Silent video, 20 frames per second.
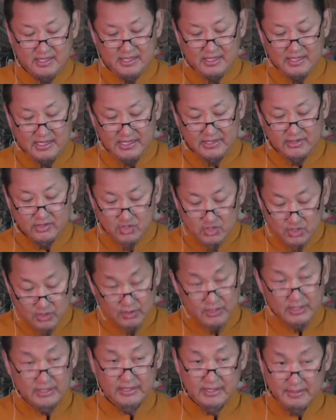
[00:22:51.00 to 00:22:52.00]
And
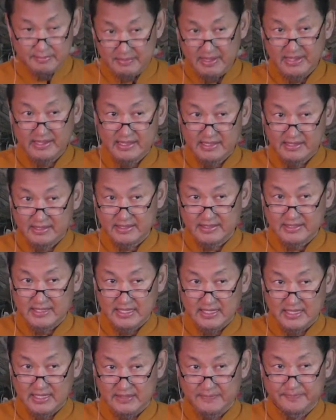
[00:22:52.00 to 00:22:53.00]
during the making the
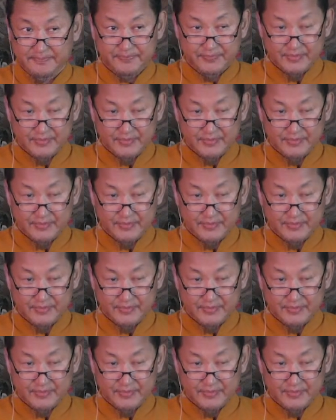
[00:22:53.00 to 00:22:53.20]
tea,